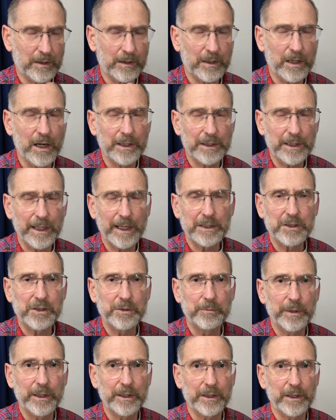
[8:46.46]
contact
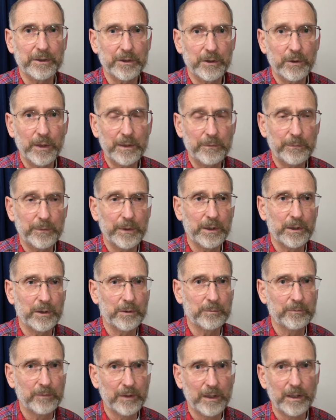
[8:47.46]
cement on the gray
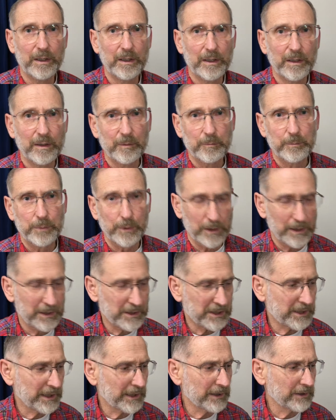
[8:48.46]
foam, put on a
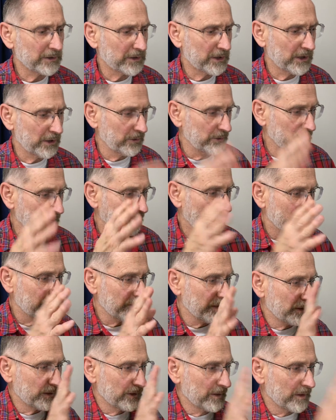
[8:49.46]
second coat,
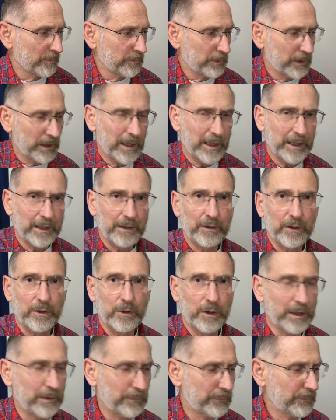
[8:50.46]
apply the
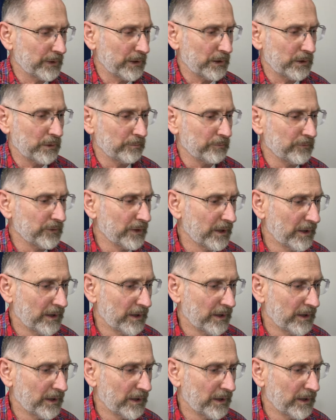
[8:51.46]
gray foam,